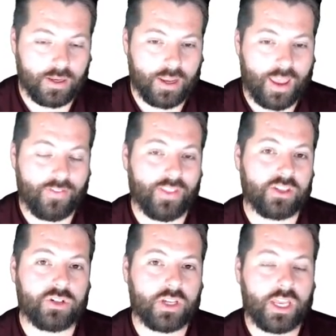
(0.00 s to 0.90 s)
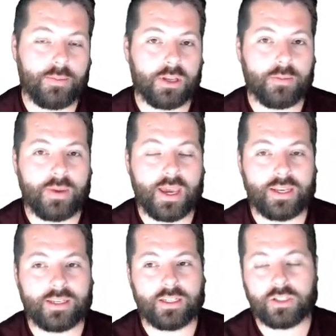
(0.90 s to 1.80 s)
unless your KW
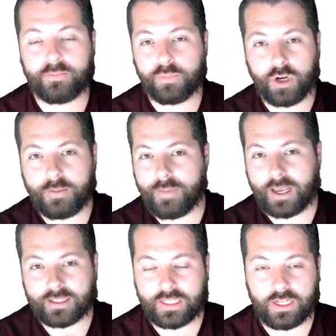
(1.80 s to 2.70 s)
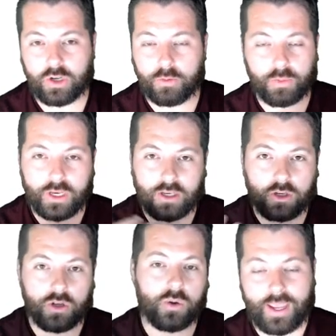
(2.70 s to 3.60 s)
command is pretty messy or pretty
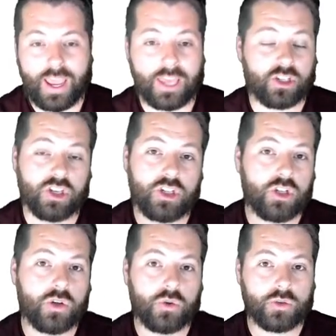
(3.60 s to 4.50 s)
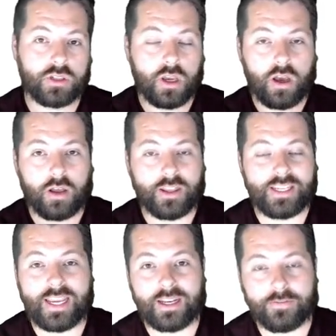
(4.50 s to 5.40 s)
new and could use the
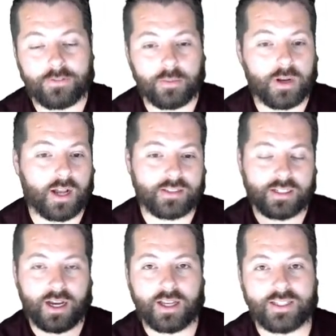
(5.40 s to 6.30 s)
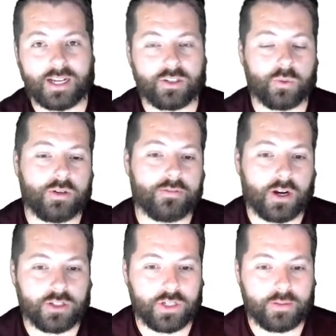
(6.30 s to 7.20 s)
data from Constant Contact to
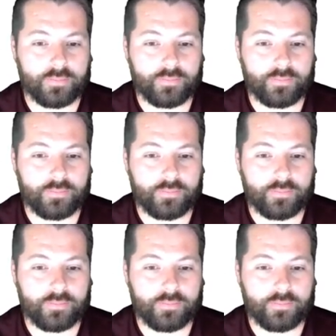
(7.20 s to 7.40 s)
refresh it.